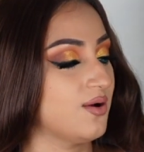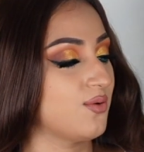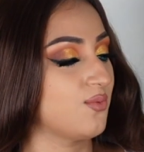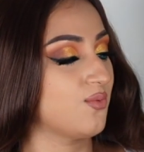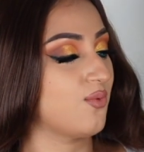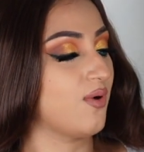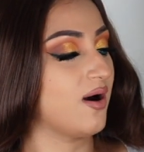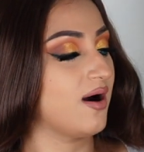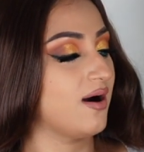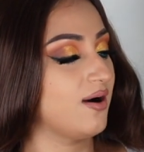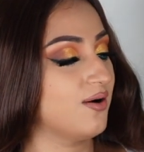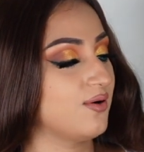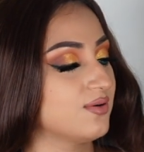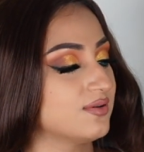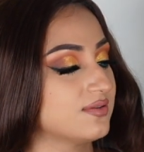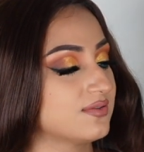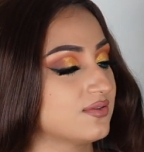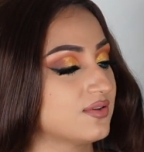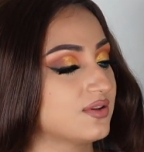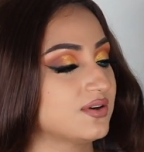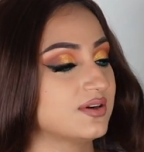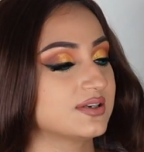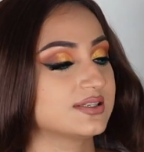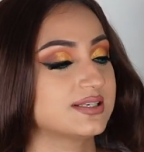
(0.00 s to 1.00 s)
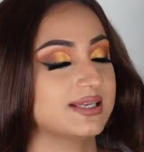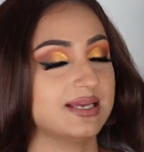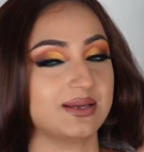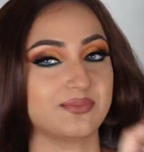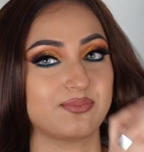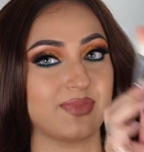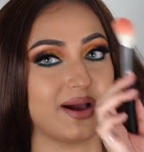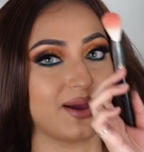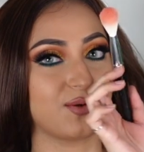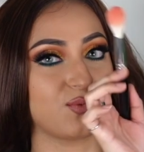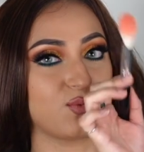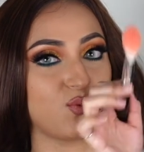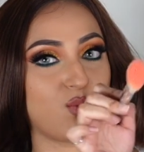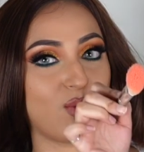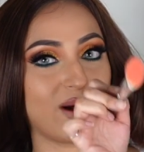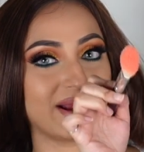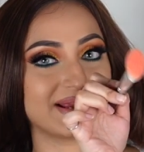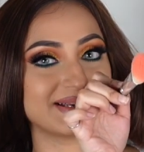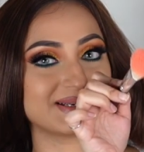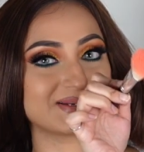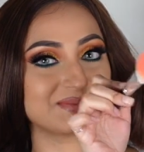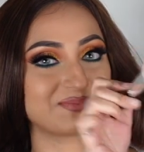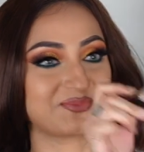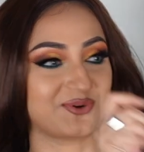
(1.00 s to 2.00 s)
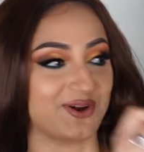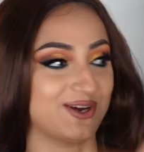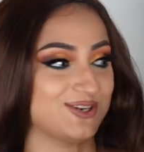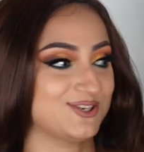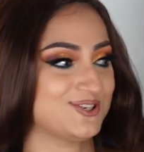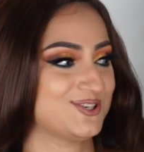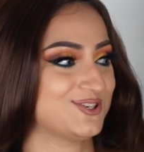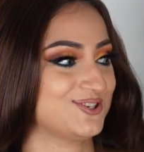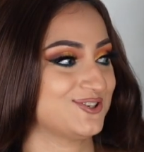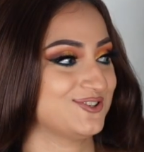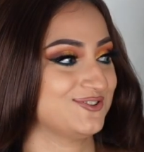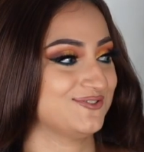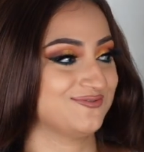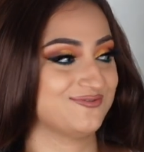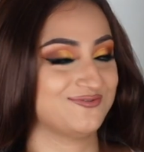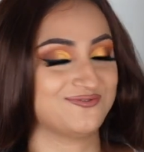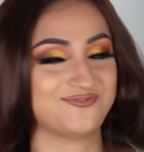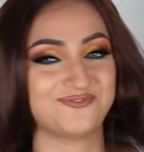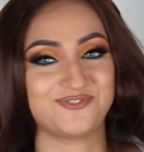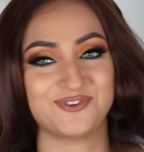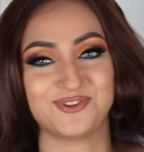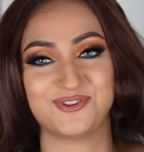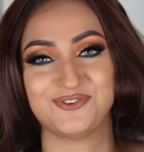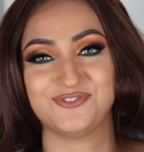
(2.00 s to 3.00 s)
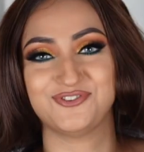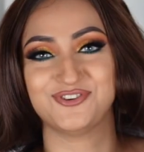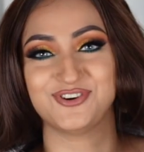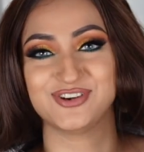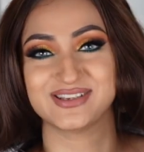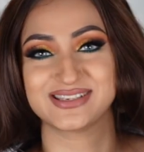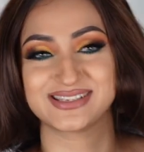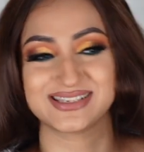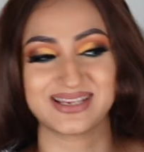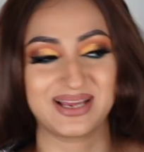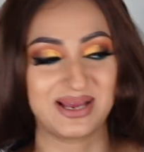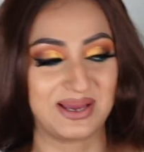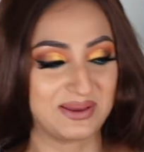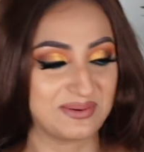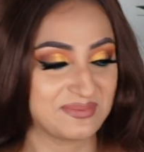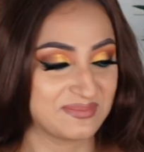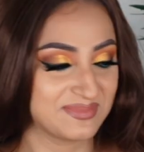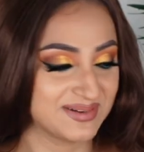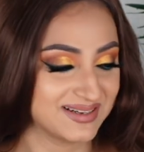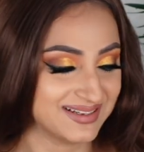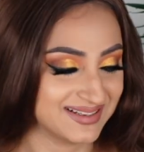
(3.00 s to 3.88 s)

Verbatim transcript: Wow, dirtying my white brush for the first time.